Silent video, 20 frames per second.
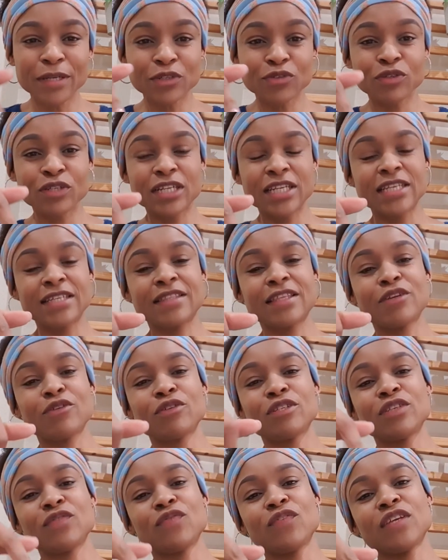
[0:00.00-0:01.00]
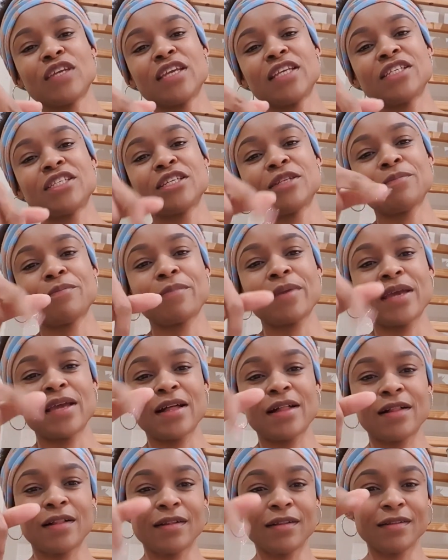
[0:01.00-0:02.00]
to click the notification
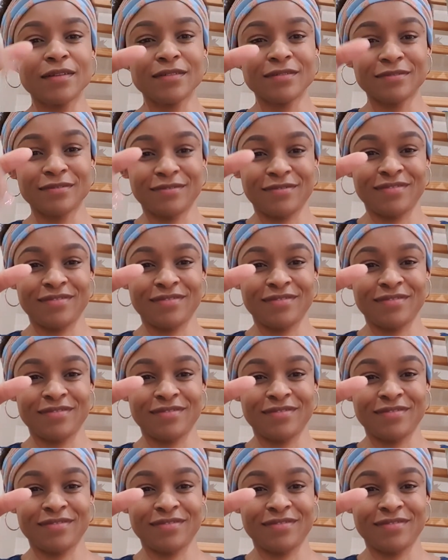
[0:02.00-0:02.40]
bell